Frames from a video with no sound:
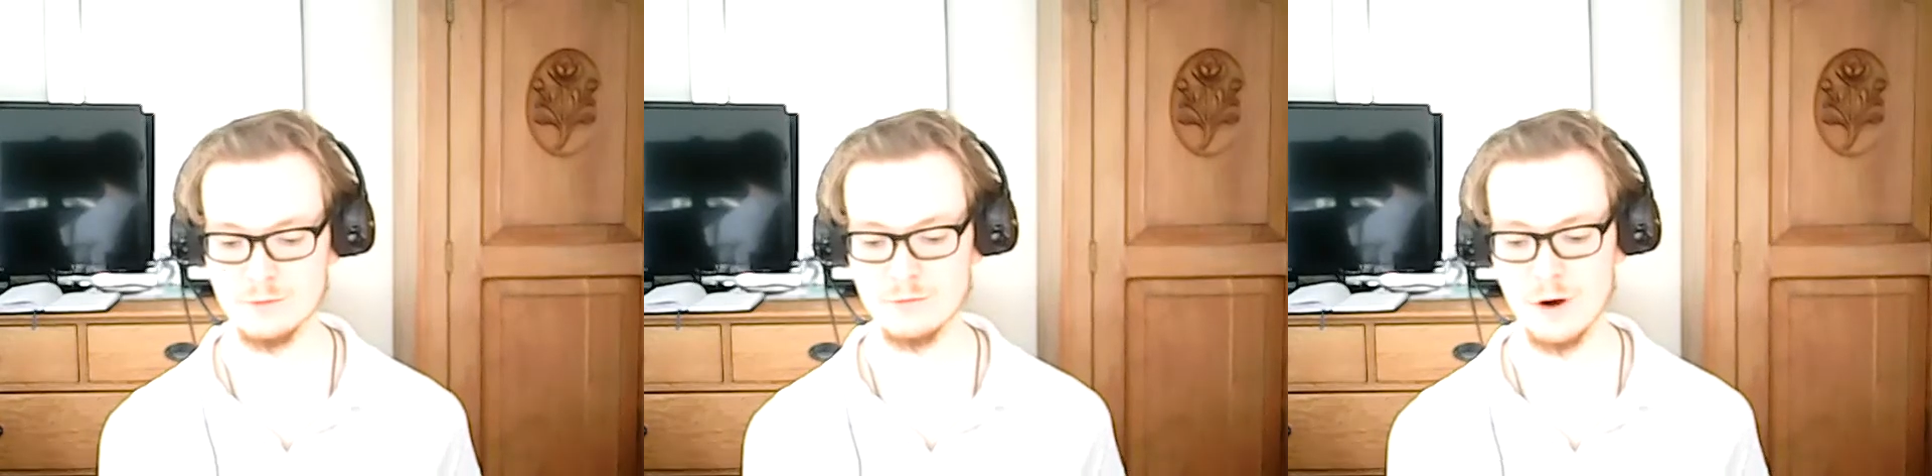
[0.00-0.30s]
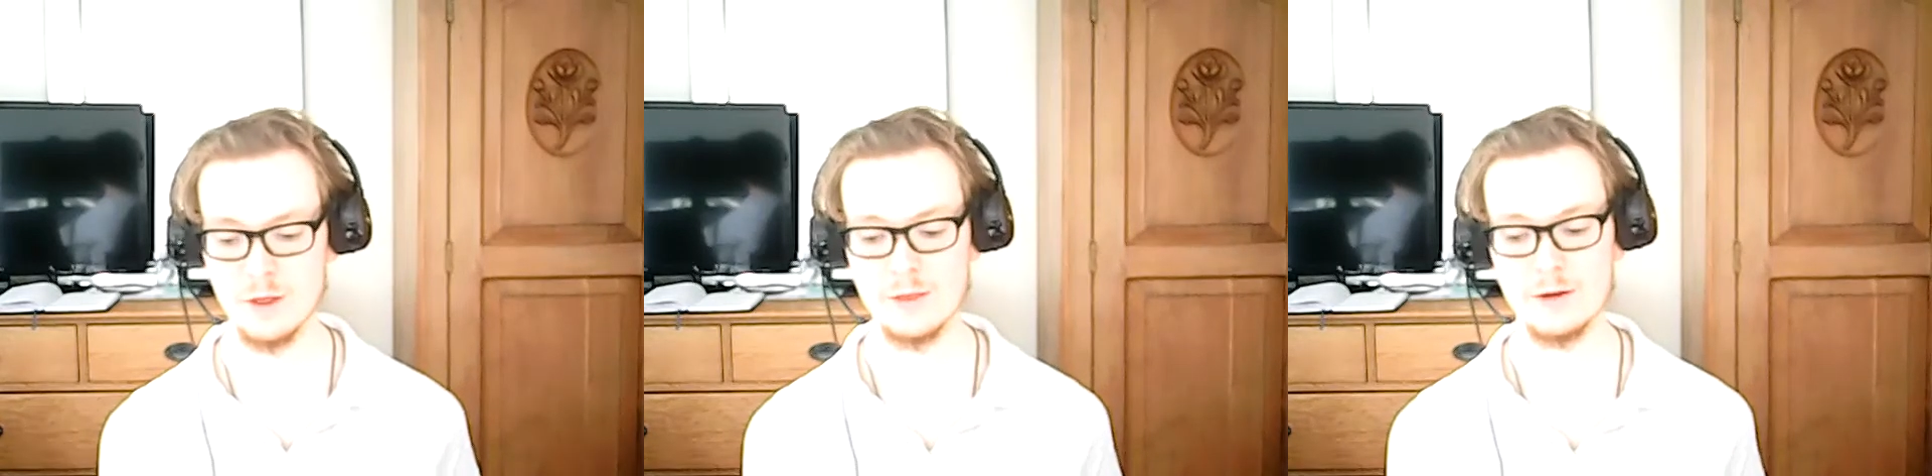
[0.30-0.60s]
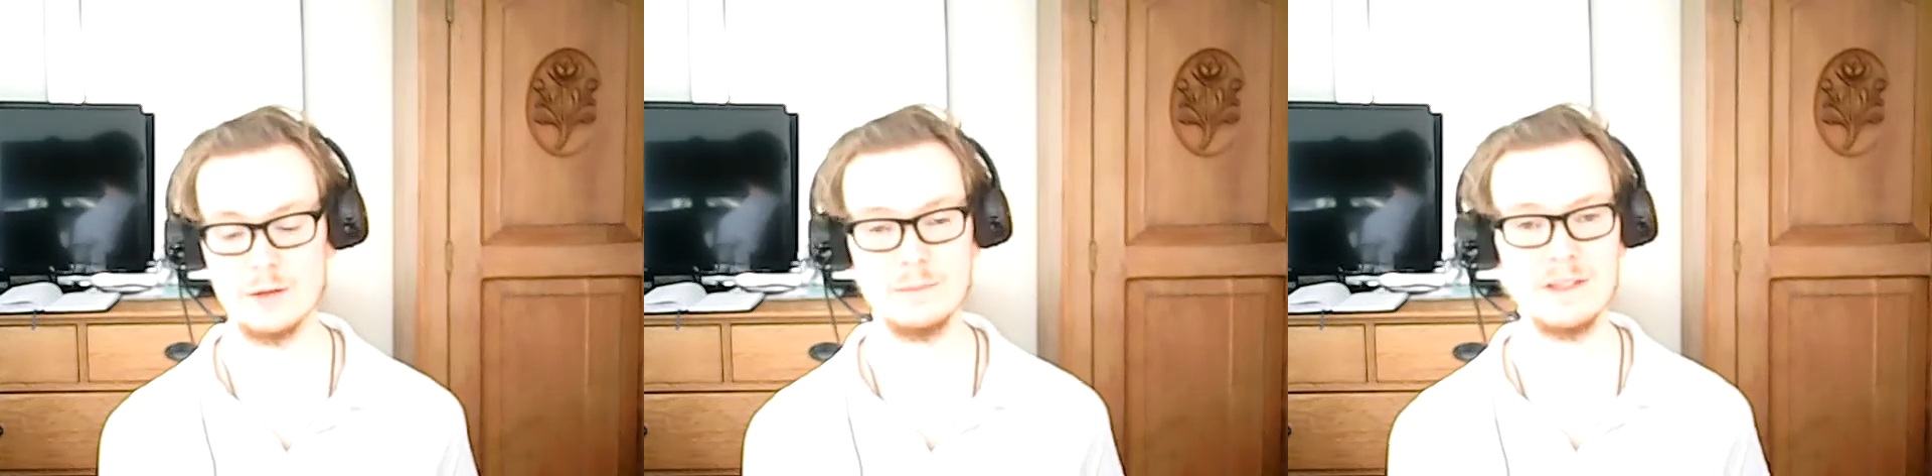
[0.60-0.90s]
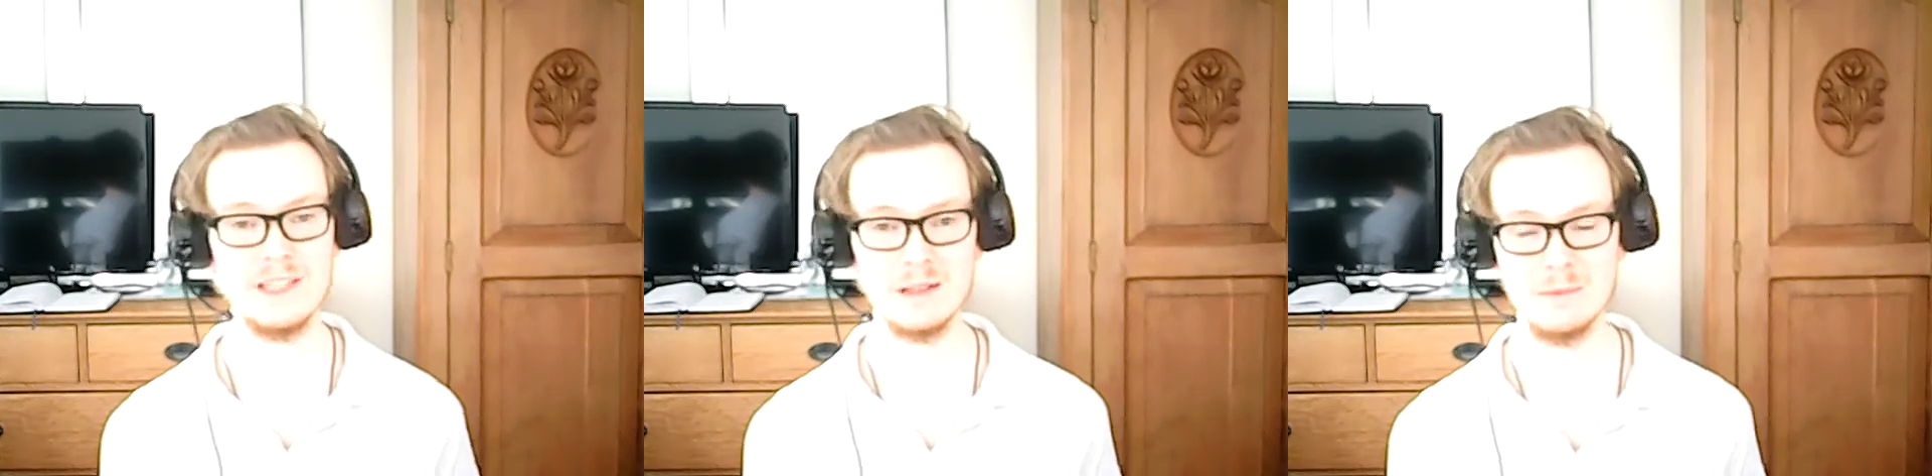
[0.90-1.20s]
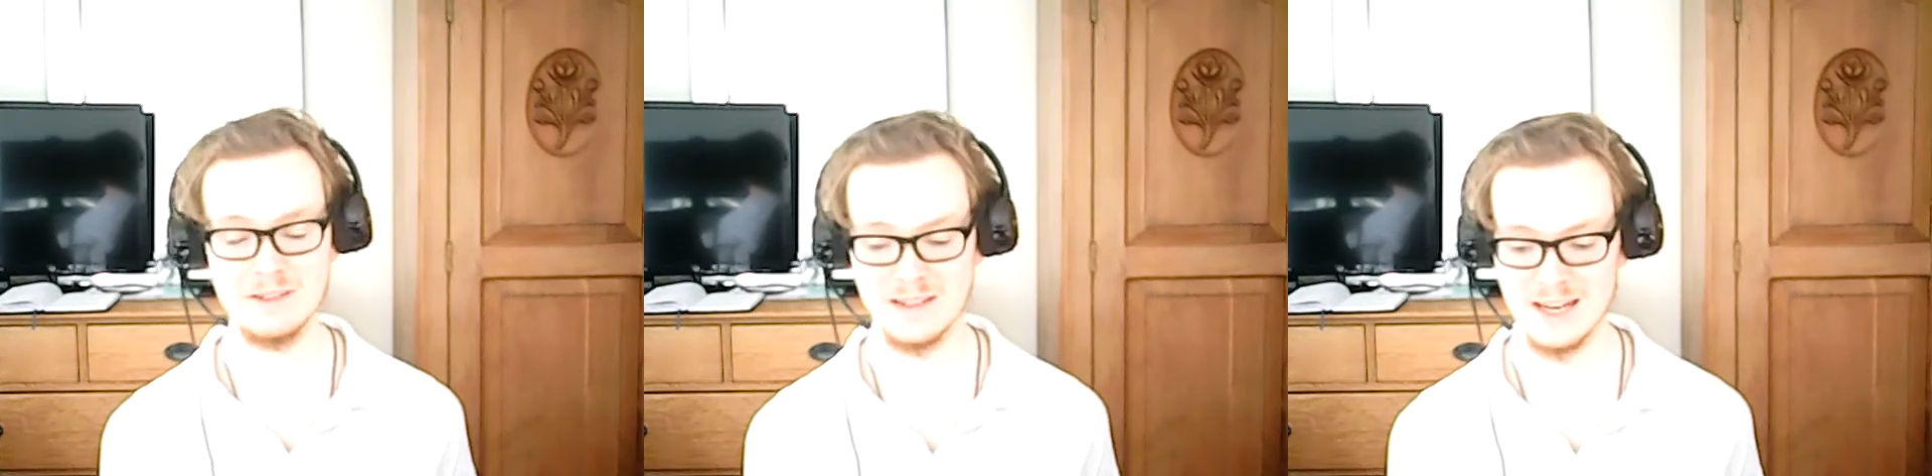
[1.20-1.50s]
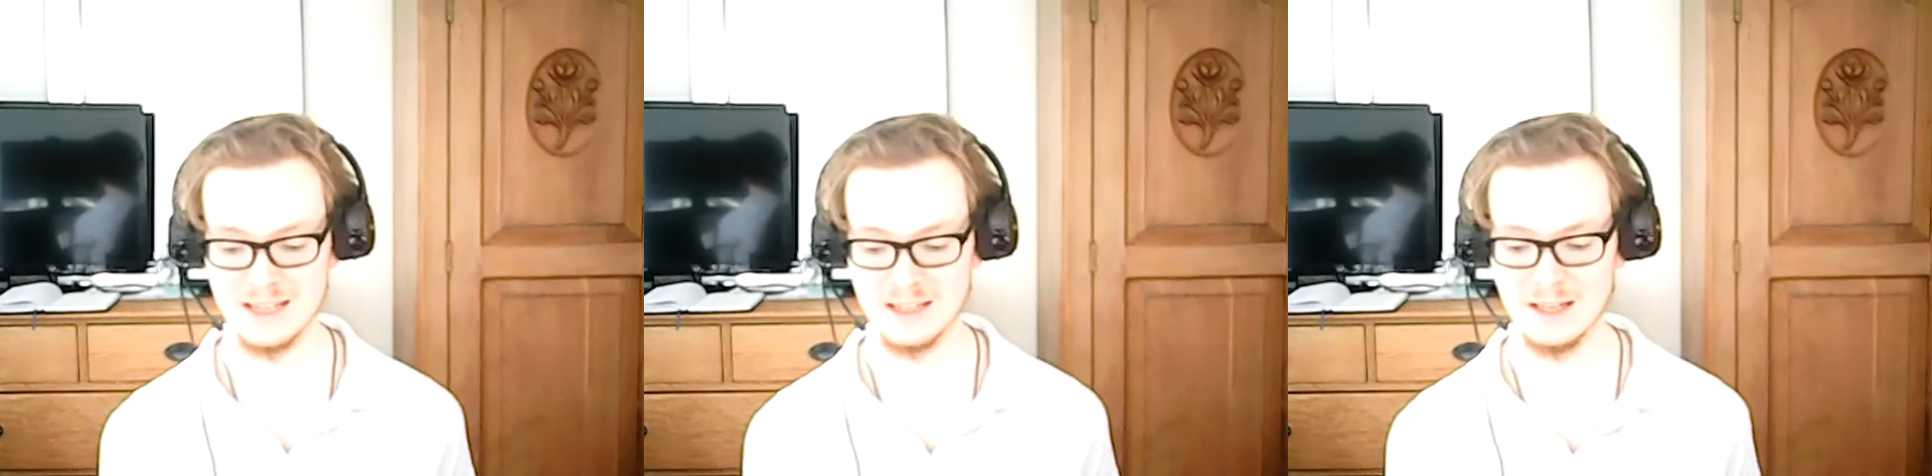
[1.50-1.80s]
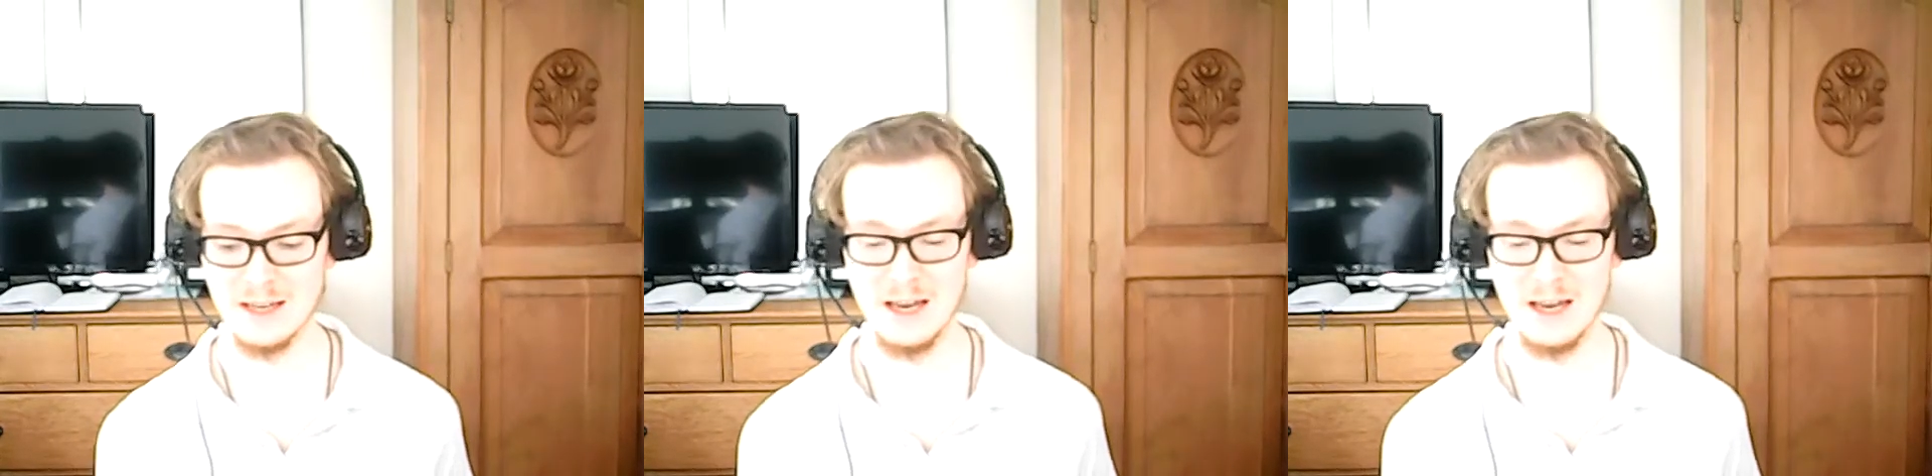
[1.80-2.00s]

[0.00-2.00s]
rather than admitting a mistake